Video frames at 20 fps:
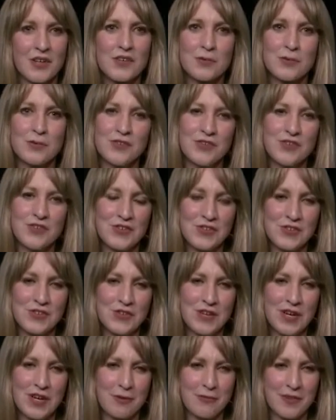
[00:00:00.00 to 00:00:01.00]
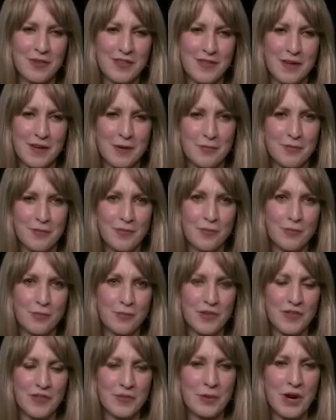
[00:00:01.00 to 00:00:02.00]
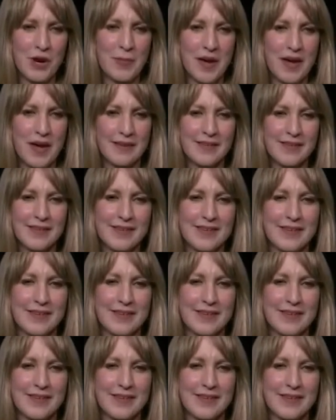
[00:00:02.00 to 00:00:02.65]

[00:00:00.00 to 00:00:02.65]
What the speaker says: would you just do that with spray paint?